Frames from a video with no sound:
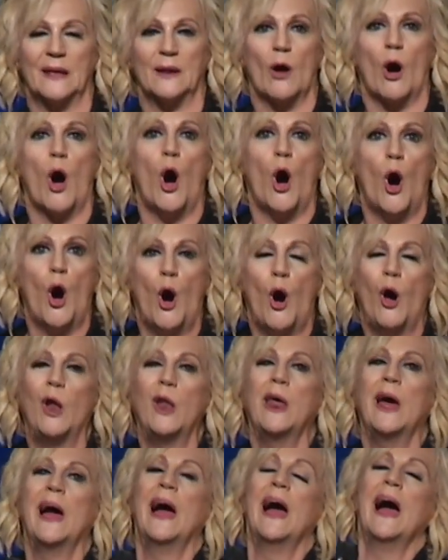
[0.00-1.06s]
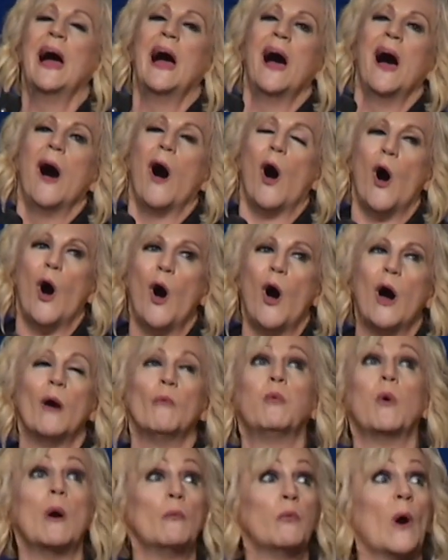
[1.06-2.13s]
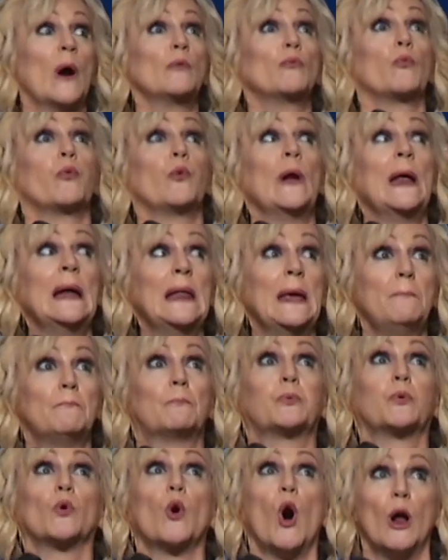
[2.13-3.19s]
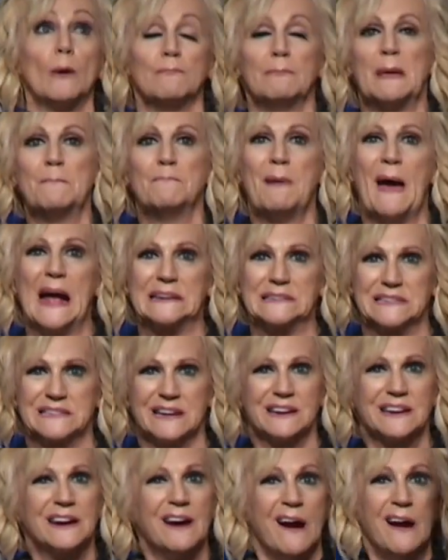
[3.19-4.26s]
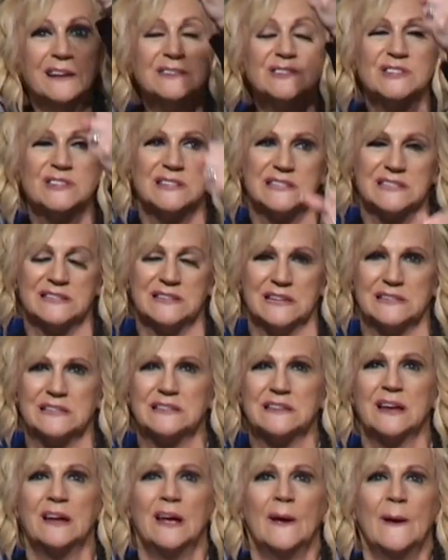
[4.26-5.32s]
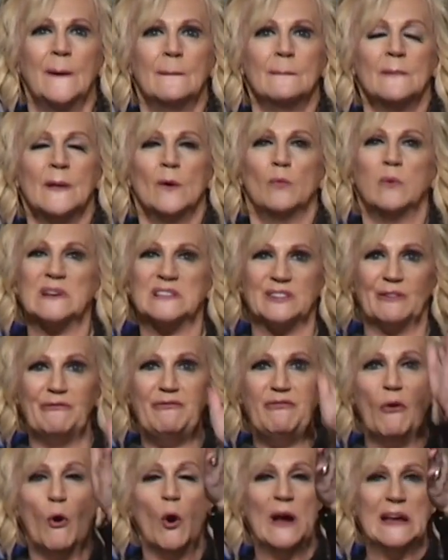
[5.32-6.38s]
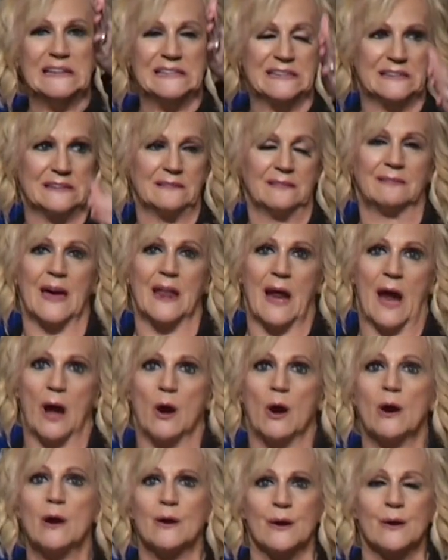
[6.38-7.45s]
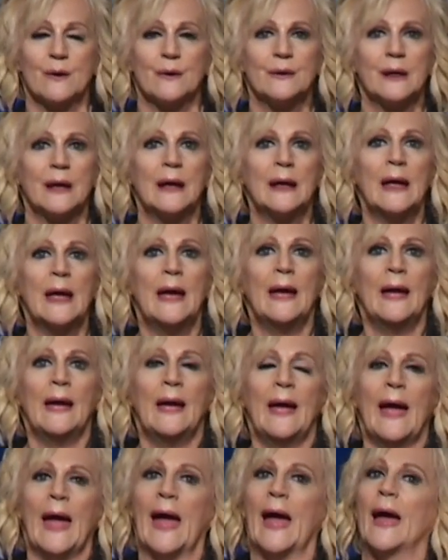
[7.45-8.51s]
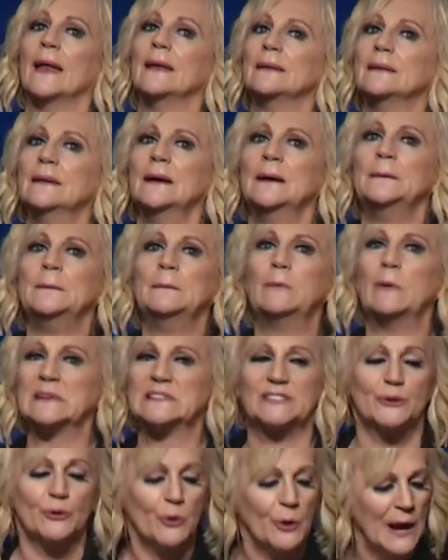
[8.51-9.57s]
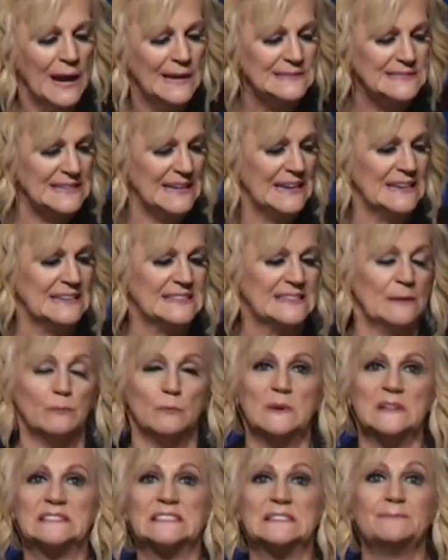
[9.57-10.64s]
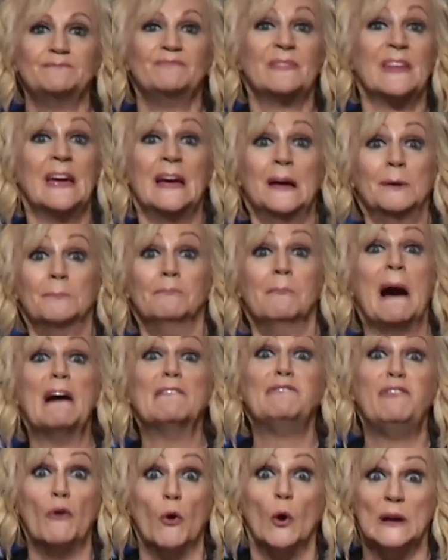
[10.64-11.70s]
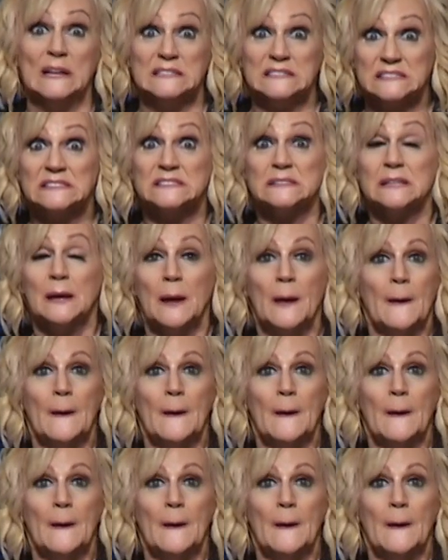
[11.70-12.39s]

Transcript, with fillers: and all, all what, what really brought me back to consciousness was a voice that I heard. And what's crazy is it was my voice,